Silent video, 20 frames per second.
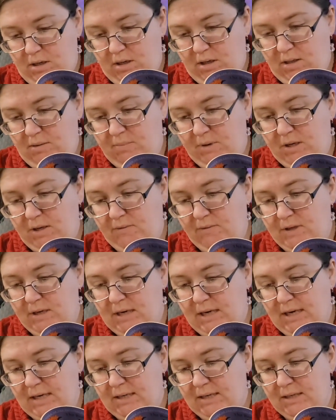In the middle of the
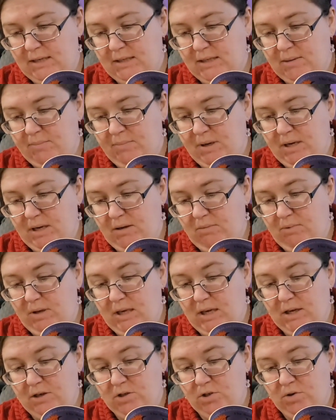night, somebody
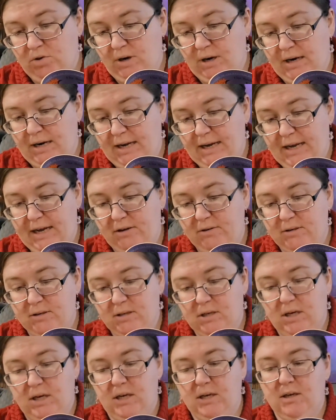began to cry
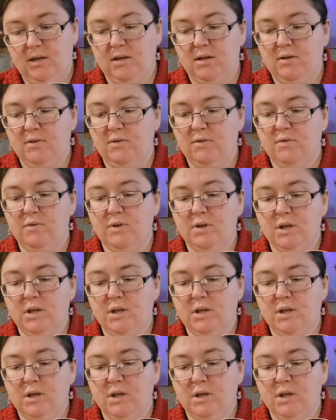outside of